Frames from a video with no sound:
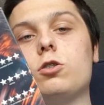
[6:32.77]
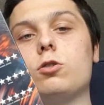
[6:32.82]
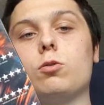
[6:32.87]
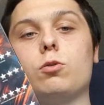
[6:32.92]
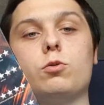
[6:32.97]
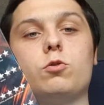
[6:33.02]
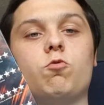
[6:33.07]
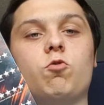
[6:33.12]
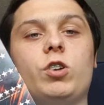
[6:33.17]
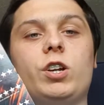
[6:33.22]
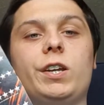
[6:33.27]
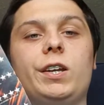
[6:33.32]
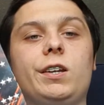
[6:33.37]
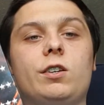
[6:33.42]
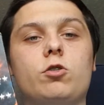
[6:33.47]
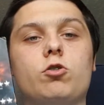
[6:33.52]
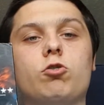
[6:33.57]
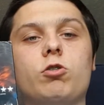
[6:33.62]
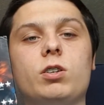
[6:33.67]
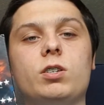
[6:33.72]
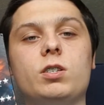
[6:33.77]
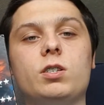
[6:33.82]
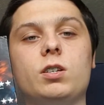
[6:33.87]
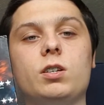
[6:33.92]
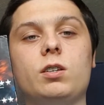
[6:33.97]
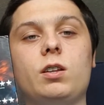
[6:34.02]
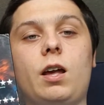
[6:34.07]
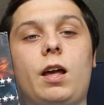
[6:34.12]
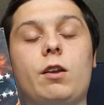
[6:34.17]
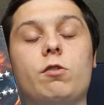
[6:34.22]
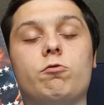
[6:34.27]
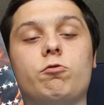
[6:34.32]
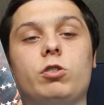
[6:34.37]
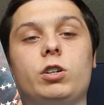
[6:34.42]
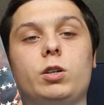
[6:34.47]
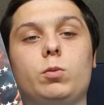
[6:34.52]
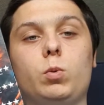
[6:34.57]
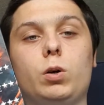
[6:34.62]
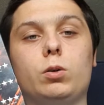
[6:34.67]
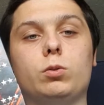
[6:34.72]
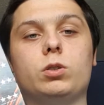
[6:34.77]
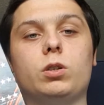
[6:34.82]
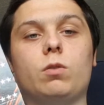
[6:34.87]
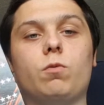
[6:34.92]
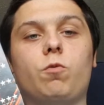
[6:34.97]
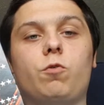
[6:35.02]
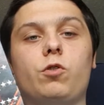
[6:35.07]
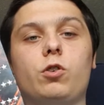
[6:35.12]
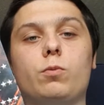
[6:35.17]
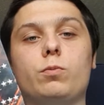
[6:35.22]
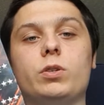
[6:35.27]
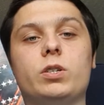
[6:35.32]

thought it was really interesting and a really well done film.